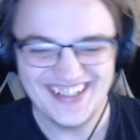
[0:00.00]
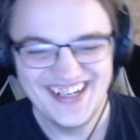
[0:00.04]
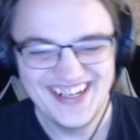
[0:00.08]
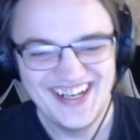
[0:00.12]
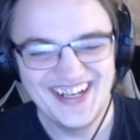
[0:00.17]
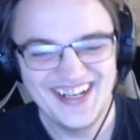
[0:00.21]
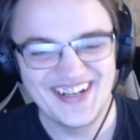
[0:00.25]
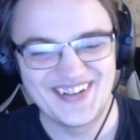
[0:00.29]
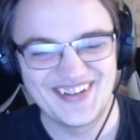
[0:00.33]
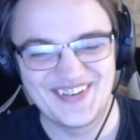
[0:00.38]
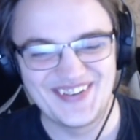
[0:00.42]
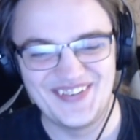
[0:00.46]

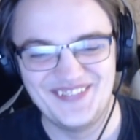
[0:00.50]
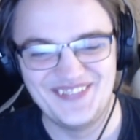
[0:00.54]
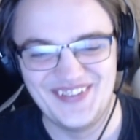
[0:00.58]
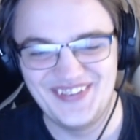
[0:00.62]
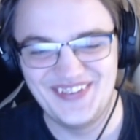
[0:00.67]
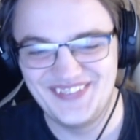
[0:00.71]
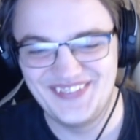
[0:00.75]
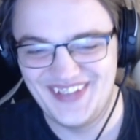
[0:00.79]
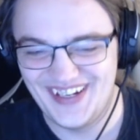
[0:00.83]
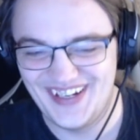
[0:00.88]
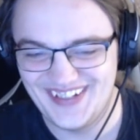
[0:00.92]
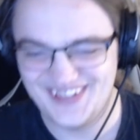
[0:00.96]

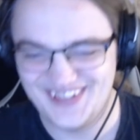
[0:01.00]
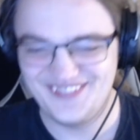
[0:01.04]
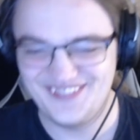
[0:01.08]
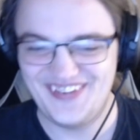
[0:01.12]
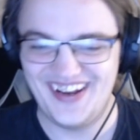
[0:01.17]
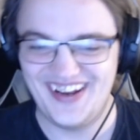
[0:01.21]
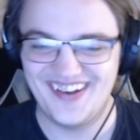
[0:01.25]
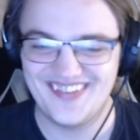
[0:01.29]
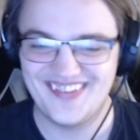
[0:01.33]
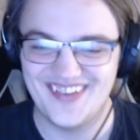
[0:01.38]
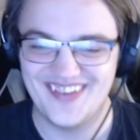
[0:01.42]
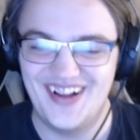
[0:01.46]
Removed
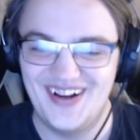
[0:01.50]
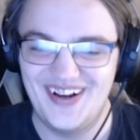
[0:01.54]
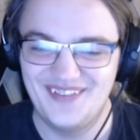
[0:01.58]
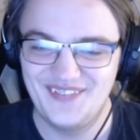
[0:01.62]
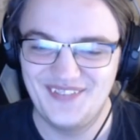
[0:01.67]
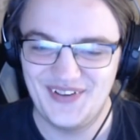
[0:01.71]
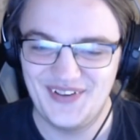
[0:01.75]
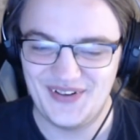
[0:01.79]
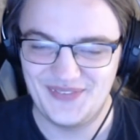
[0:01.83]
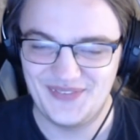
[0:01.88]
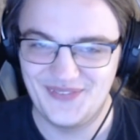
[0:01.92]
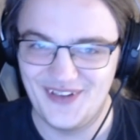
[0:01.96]
artifacts,
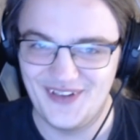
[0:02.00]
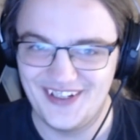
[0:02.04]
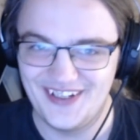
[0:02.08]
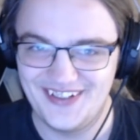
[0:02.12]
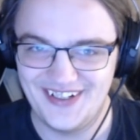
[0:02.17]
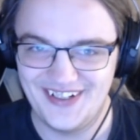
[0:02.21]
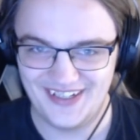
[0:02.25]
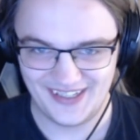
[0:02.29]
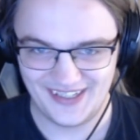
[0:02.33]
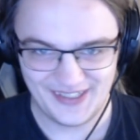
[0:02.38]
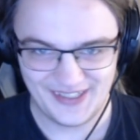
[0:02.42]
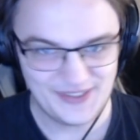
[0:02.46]
Armor of
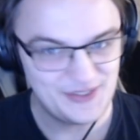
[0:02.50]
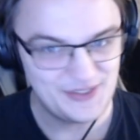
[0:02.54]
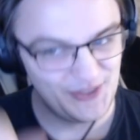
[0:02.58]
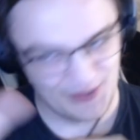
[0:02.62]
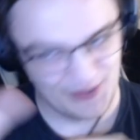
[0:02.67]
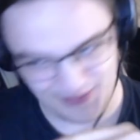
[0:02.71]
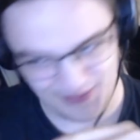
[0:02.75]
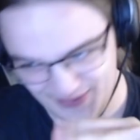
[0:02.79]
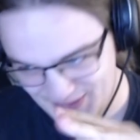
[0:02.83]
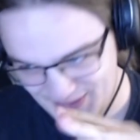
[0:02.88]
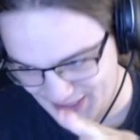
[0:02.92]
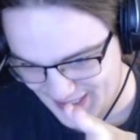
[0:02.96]
Wonder,
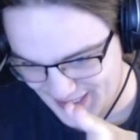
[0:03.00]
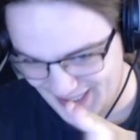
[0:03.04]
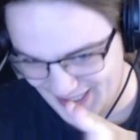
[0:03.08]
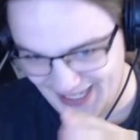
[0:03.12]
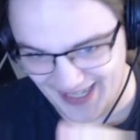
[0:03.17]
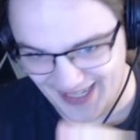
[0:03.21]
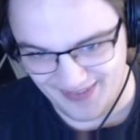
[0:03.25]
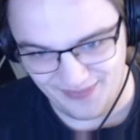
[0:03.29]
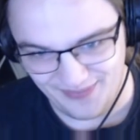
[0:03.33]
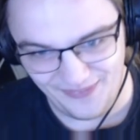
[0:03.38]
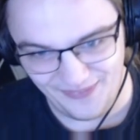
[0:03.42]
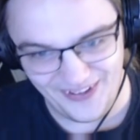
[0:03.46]
no Angelic
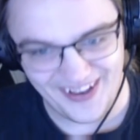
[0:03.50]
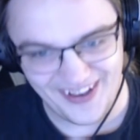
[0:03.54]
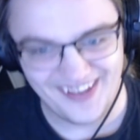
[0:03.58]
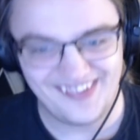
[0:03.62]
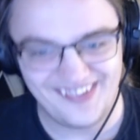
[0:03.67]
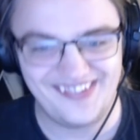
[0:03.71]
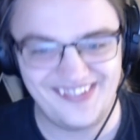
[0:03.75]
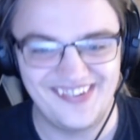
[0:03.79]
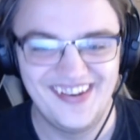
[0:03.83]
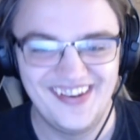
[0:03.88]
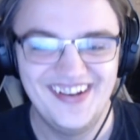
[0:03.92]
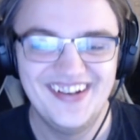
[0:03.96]
Alliance for
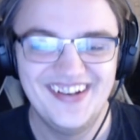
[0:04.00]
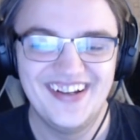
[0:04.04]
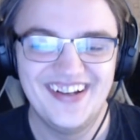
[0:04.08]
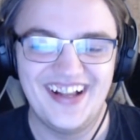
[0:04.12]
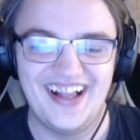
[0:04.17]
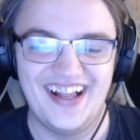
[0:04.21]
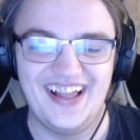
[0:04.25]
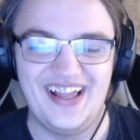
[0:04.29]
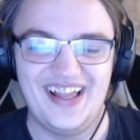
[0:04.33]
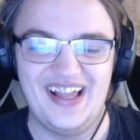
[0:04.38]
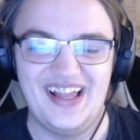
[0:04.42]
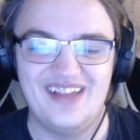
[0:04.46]
us.
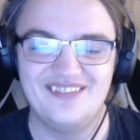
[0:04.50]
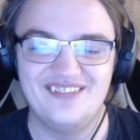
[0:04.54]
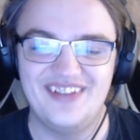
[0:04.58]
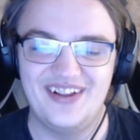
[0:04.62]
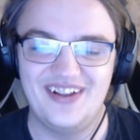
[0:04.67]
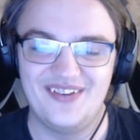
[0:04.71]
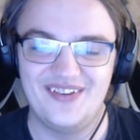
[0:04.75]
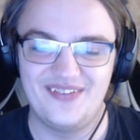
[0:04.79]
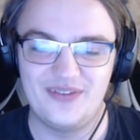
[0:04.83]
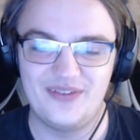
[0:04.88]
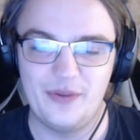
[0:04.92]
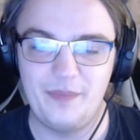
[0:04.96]

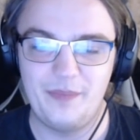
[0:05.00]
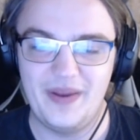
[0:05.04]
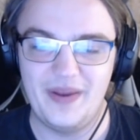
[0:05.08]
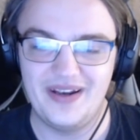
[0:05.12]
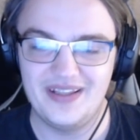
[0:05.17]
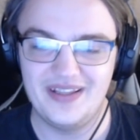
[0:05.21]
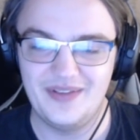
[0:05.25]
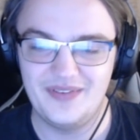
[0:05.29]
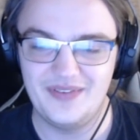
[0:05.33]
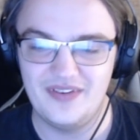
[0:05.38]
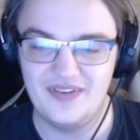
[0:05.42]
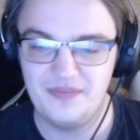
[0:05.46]
Also,
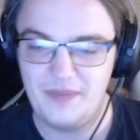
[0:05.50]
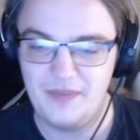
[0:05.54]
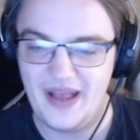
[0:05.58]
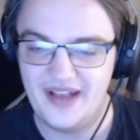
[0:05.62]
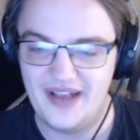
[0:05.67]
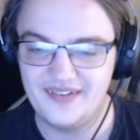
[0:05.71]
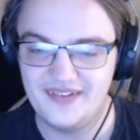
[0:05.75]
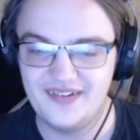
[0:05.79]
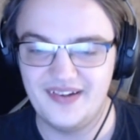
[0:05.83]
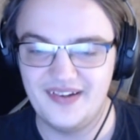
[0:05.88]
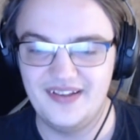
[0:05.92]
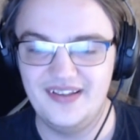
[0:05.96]
Pendant of
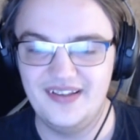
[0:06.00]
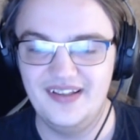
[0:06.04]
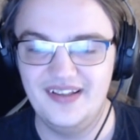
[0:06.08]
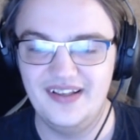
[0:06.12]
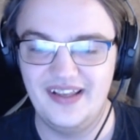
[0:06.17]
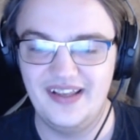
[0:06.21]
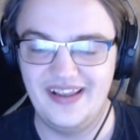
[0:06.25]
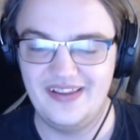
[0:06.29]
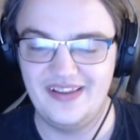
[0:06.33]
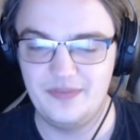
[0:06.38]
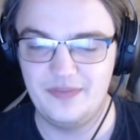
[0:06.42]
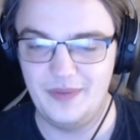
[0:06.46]
Dispassion
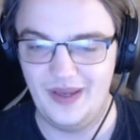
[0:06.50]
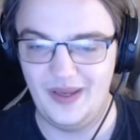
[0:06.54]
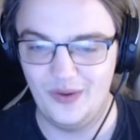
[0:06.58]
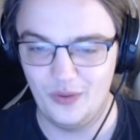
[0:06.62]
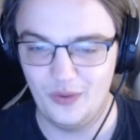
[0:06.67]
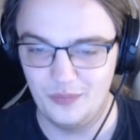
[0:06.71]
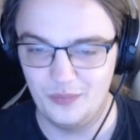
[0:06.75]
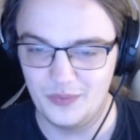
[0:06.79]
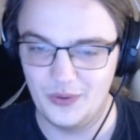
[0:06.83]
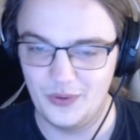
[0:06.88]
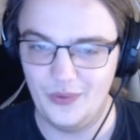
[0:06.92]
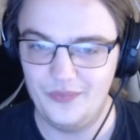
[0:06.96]
is being
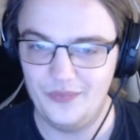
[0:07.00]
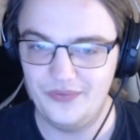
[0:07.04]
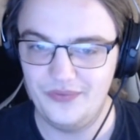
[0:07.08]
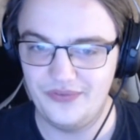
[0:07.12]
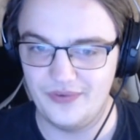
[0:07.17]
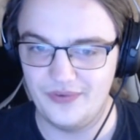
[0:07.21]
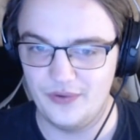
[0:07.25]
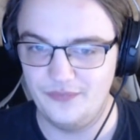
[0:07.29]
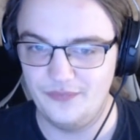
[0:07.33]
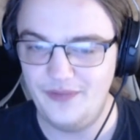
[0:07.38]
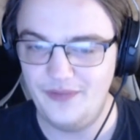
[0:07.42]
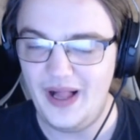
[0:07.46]
removed,
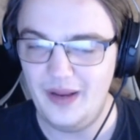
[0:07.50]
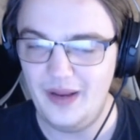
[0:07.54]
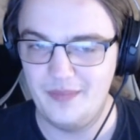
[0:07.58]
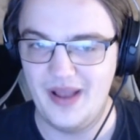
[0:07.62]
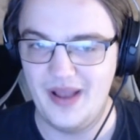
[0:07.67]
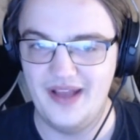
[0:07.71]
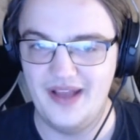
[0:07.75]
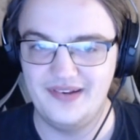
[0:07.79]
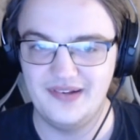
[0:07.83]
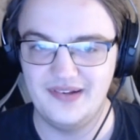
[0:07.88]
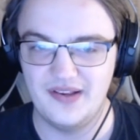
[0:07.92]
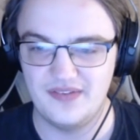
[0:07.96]
so Fire
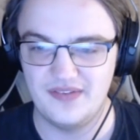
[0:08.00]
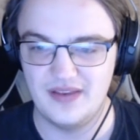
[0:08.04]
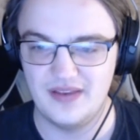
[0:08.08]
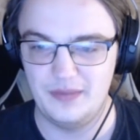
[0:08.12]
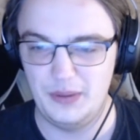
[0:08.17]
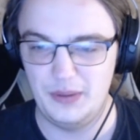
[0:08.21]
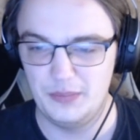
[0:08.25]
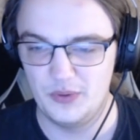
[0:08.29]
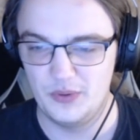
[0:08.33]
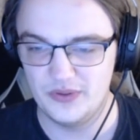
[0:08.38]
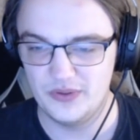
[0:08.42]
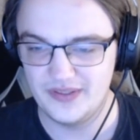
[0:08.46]
Magic is going to
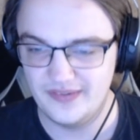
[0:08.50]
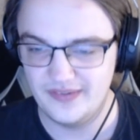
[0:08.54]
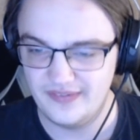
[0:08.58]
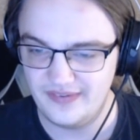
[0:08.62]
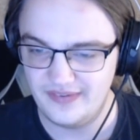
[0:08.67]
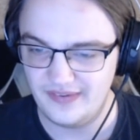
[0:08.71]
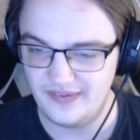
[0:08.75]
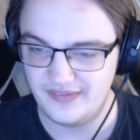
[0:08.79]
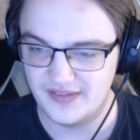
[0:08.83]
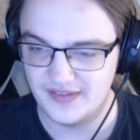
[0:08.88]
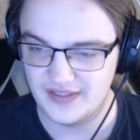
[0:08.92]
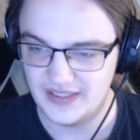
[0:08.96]
be more
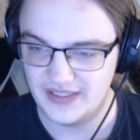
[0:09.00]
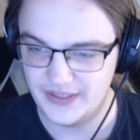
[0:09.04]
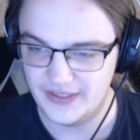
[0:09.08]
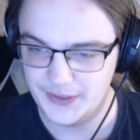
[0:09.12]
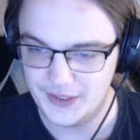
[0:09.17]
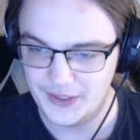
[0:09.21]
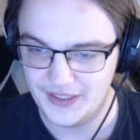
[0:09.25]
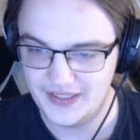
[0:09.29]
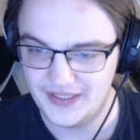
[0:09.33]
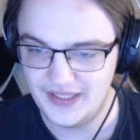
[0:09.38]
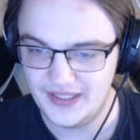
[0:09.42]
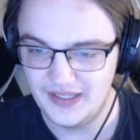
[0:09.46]
consistently
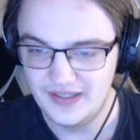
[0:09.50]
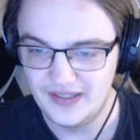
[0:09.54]
good.